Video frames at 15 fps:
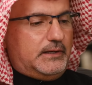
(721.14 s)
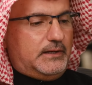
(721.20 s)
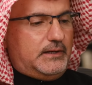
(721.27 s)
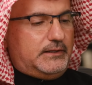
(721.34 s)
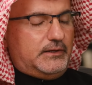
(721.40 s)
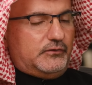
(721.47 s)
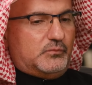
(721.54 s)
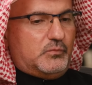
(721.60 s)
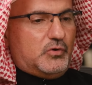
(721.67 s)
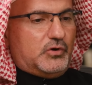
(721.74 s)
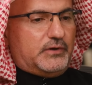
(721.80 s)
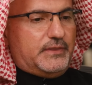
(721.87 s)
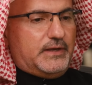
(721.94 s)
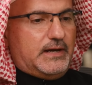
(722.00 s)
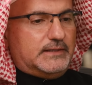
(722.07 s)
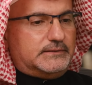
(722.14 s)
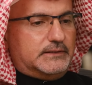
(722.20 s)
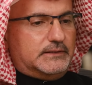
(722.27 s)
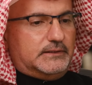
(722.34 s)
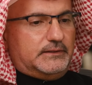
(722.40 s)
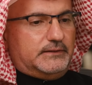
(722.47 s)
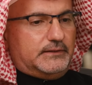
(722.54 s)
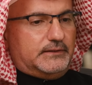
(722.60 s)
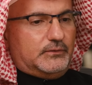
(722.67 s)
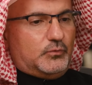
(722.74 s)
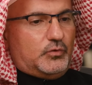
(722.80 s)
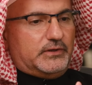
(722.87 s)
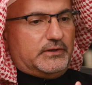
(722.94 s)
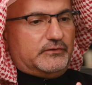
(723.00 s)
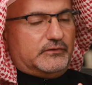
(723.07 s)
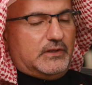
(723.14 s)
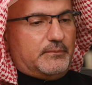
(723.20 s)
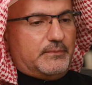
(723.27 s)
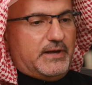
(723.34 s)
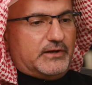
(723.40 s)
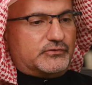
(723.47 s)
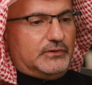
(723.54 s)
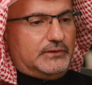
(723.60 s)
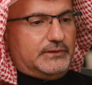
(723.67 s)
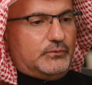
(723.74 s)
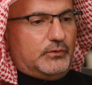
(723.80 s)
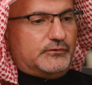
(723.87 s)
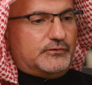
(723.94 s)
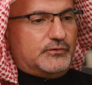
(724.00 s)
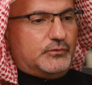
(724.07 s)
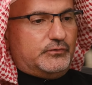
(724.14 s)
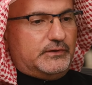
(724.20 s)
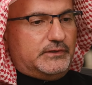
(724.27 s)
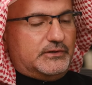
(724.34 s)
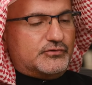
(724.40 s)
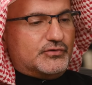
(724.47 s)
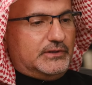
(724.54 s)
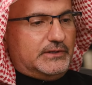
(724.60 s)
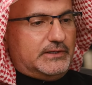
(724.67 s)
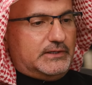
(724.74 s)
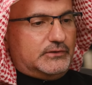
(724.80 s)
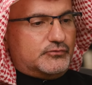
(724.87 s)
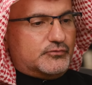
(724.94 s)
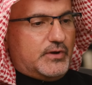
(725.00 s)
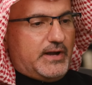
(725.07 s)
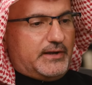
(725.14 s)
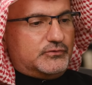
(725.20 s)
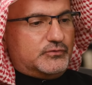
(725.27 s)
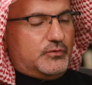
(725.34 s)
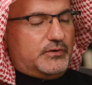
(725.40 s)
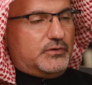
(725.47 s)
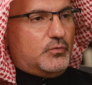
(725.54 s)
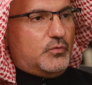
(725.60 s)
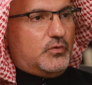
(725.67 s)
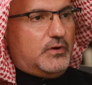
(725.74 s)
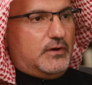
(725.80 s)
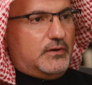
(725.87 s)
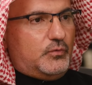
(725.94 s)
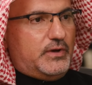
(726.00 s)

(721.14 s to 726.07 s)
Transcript: uh, in his book that uh, the, the, word Islam actually was used initially in a derogatory uh,